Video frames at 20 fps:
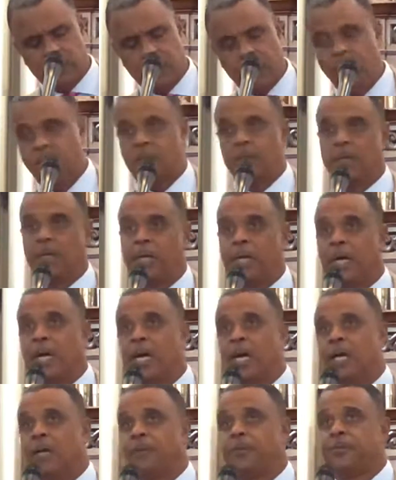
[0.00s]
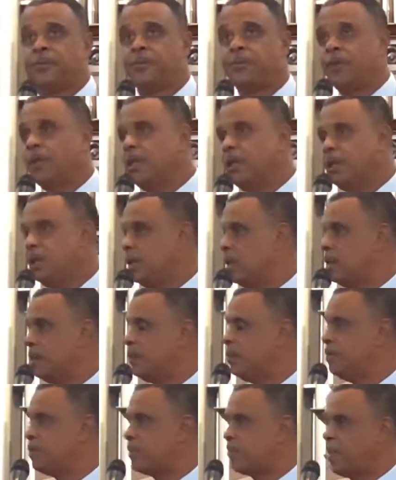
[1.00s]
Recently, I was reading the
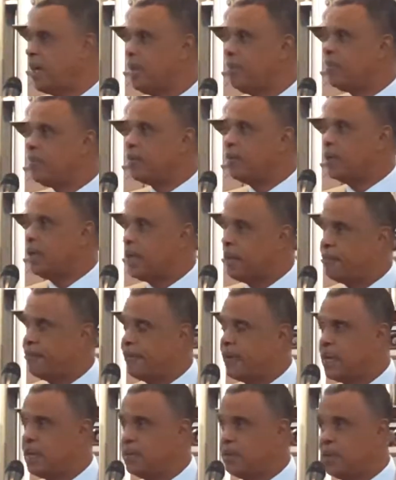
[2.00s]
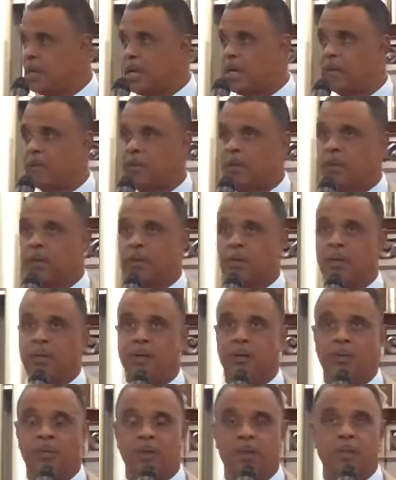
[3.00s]
newspaper and I found out that
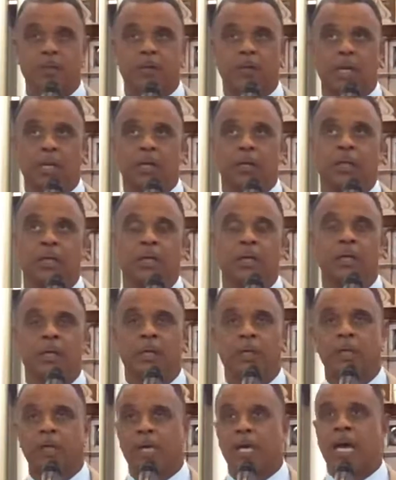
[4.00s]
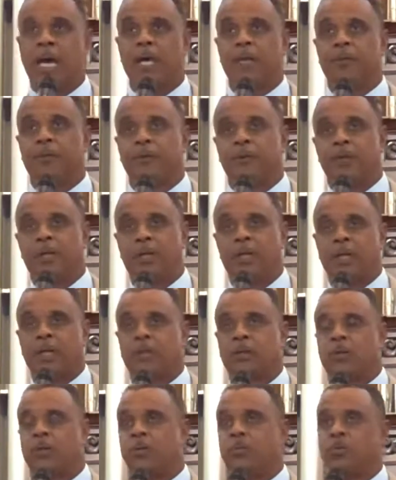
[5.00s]
there was a gathering
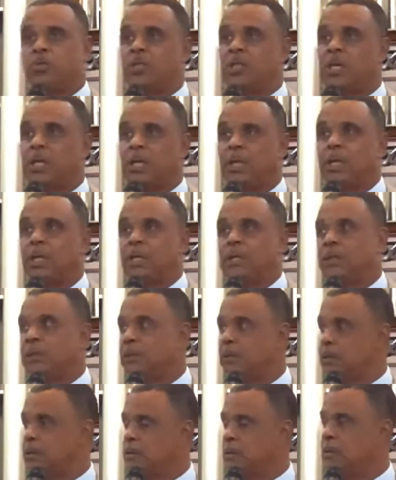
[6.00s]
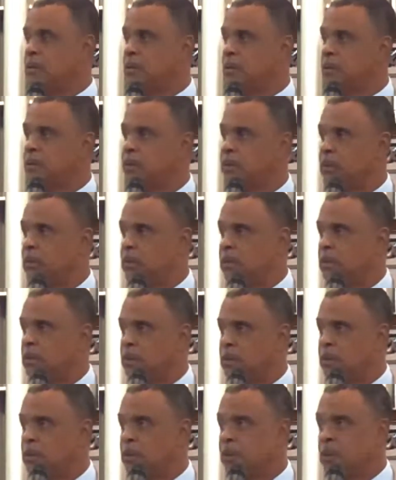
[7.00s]
at Coachella
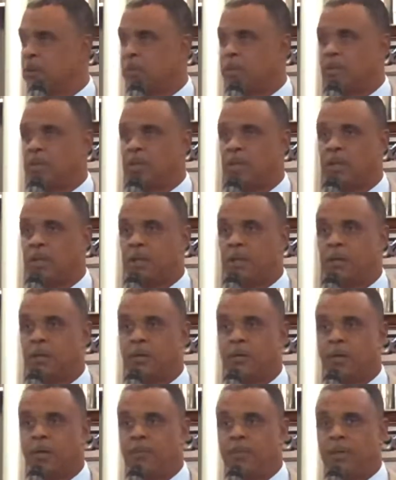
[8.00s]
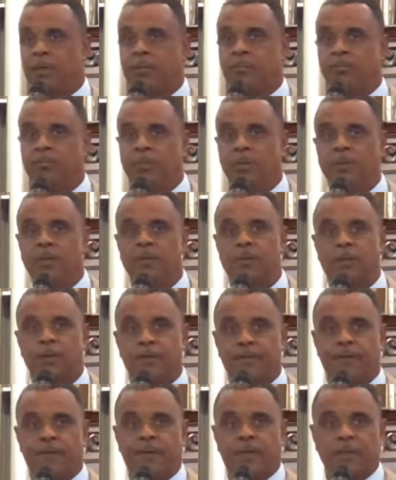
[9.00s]
Coachella, the great big music
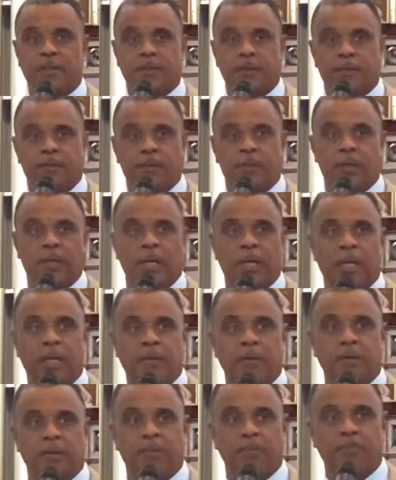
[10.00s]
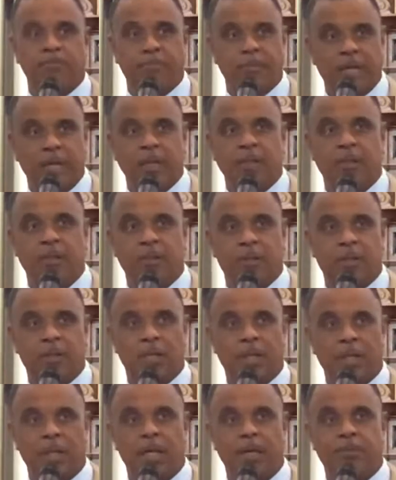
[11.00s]
festival that has some major
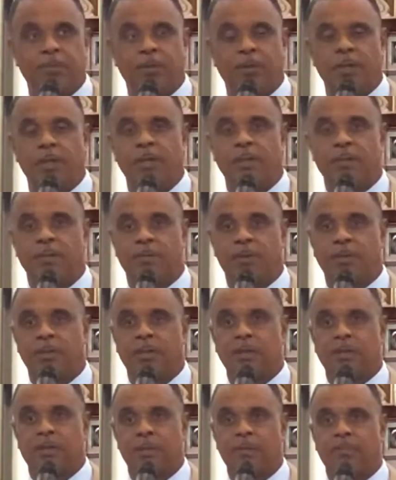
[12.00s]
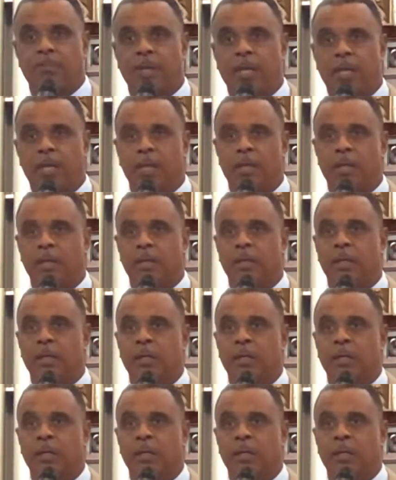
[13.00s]
celebrities participating.